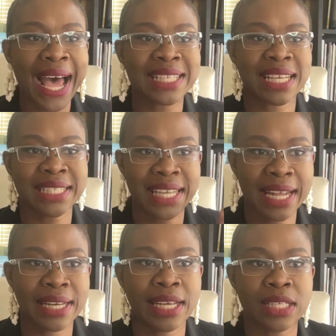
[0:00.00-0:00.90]
as
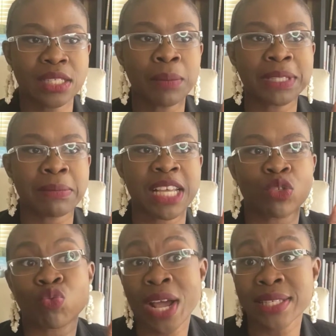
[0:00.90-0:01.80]
attending, sometimes
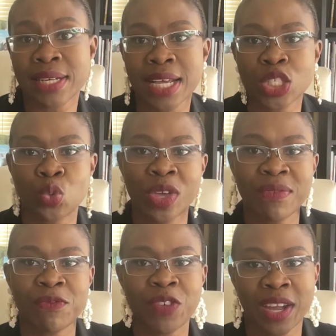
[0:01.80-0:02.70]
as residents, we
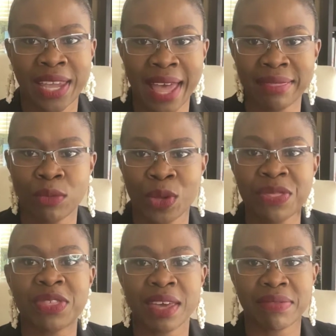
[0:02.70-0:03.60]

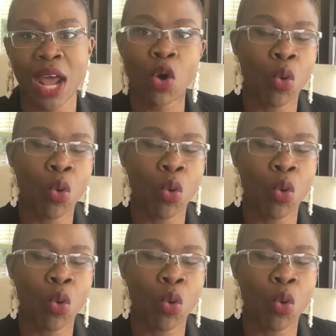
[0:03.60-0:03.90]
think that,